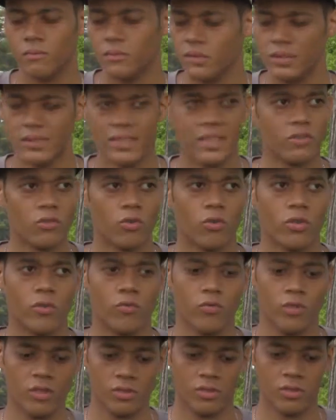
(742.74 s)
That's the only
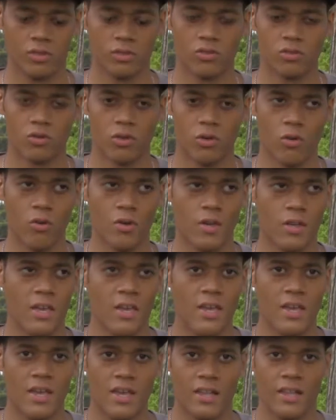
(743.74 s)
reason. So
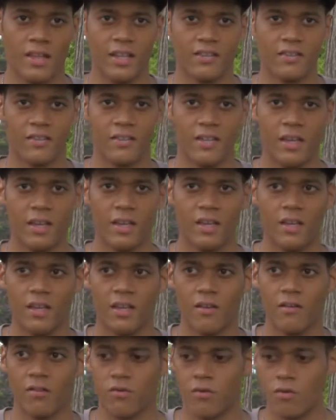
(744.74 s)
let's say
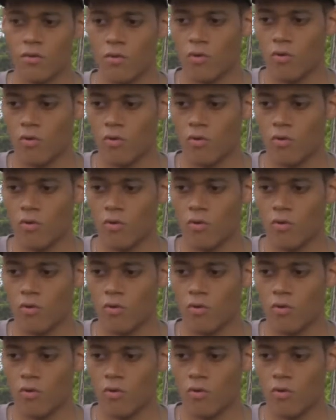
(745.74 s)
if